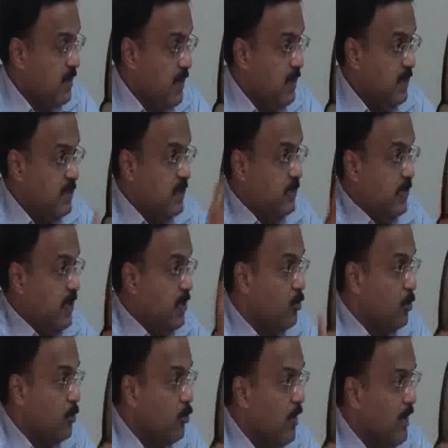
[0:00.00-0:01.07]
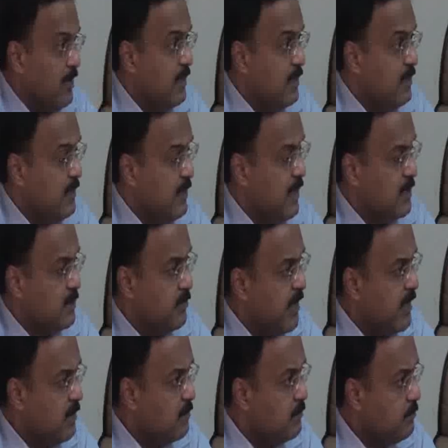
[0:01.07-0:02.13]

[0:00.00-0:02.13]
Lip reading: and it's a very good point that he has made,